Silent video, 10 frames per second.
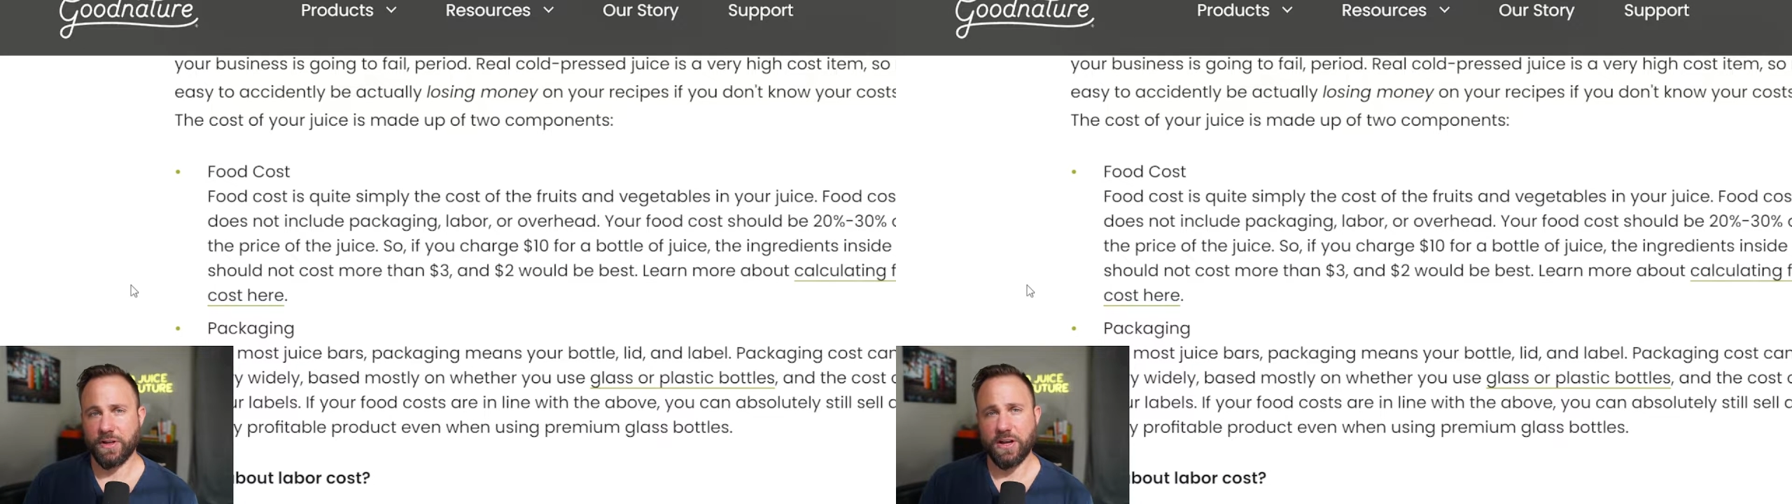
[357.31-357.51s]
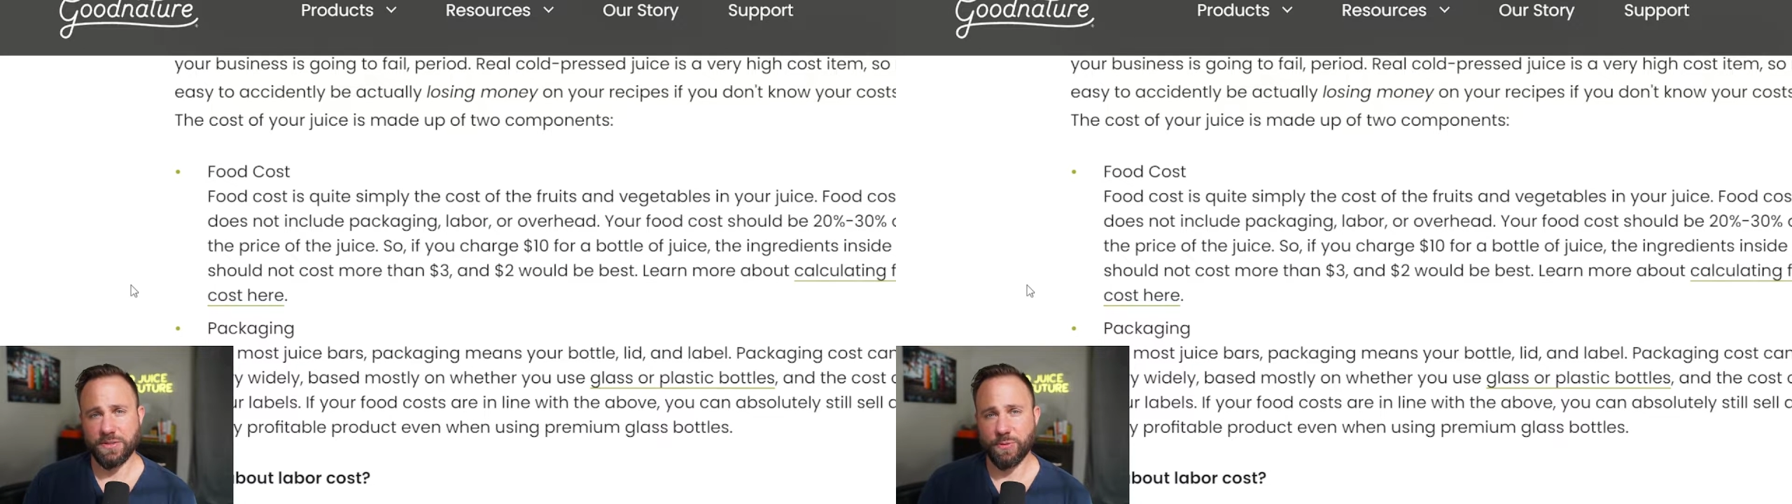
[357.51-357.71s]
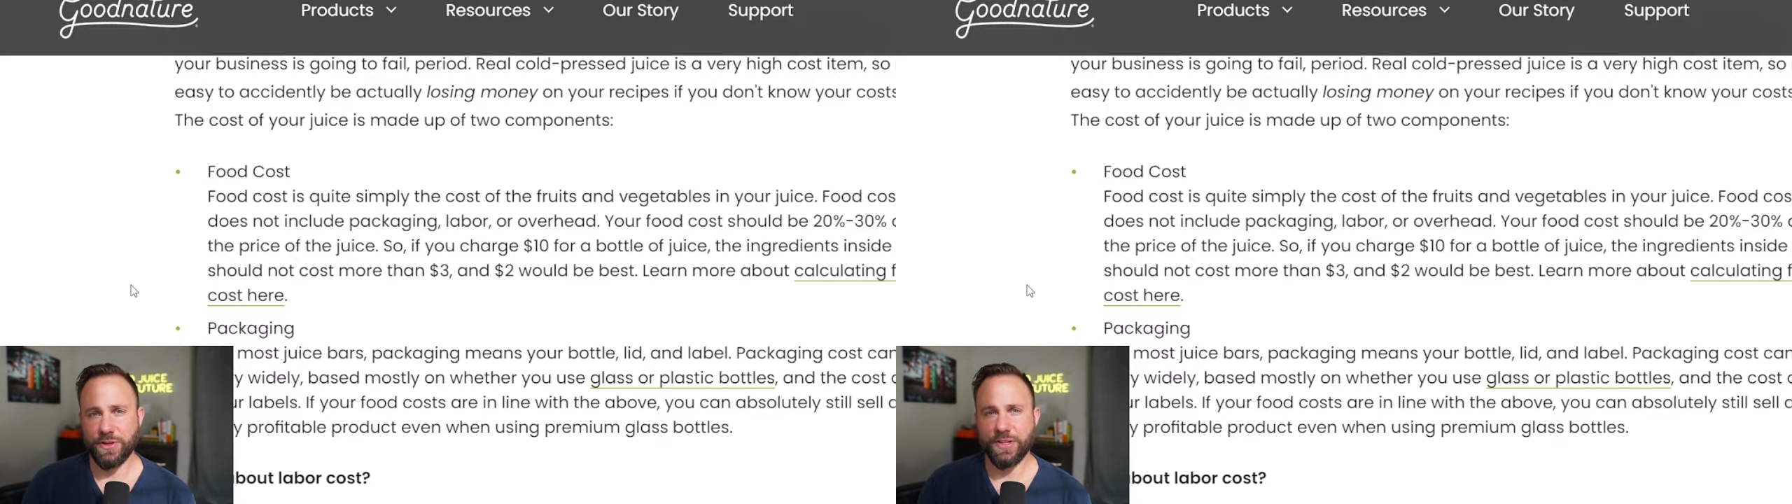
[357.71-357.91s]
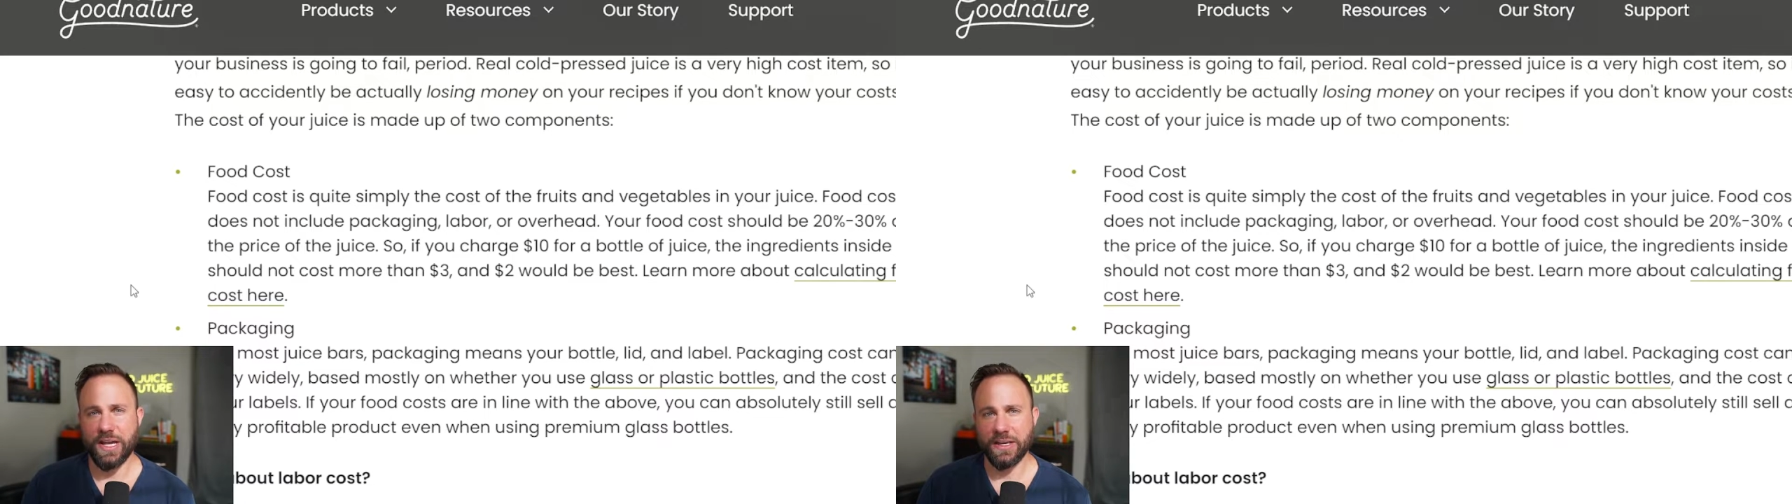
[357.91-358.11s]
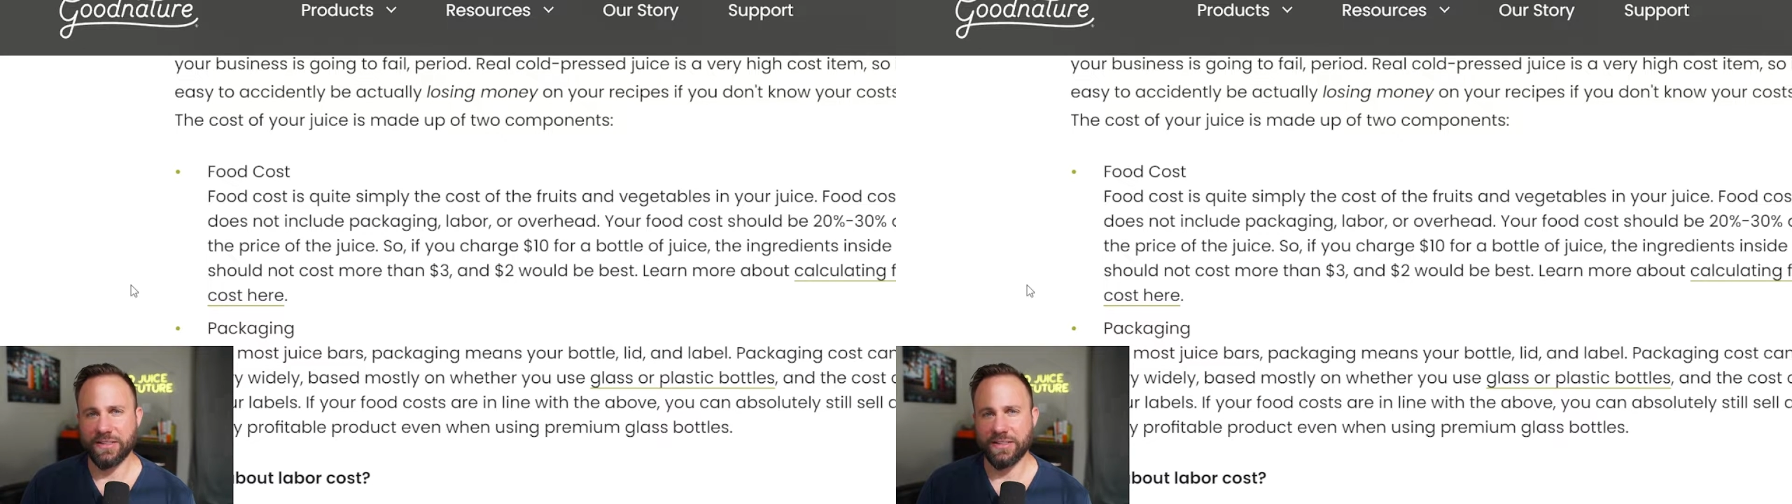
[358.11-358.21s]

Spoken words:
it costs more than that,